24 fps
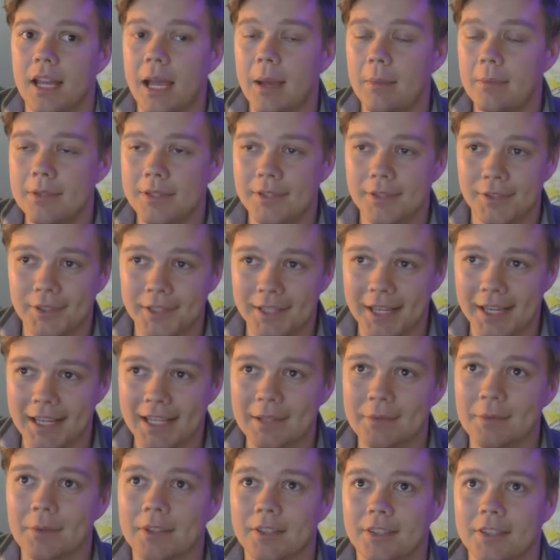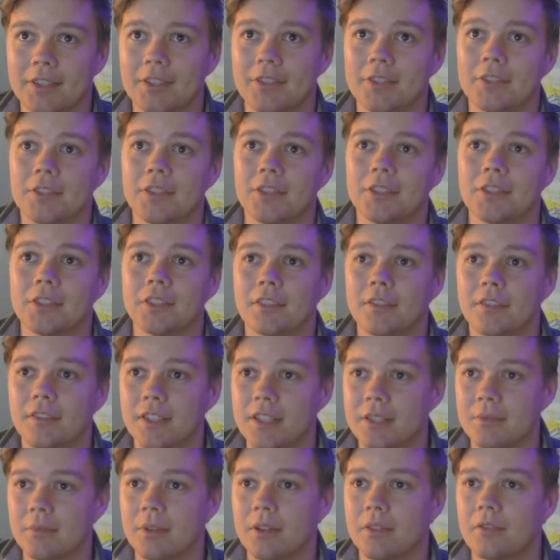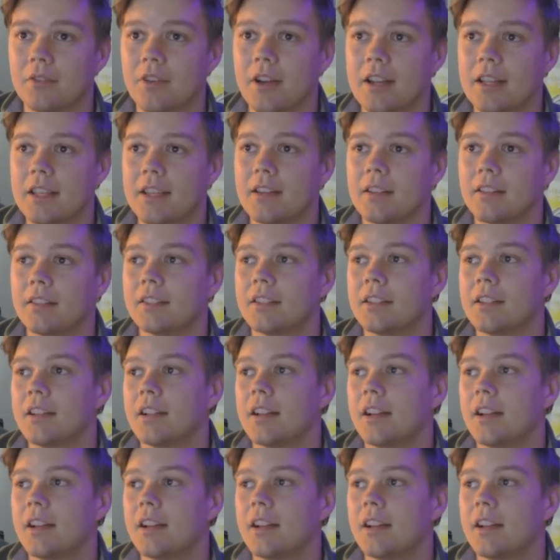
absolutely anyone can do this one right here.